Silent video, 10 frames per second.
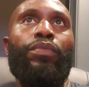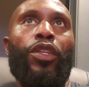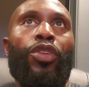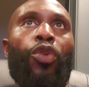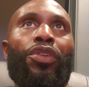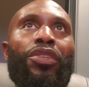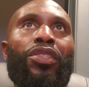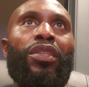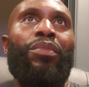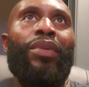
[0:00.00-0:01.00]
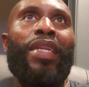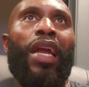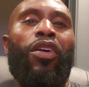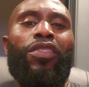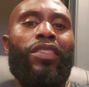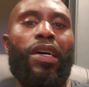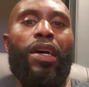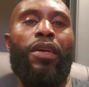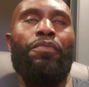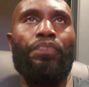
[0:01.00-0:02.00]
noticed, but not all the
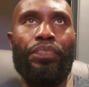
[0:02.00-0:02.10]
time.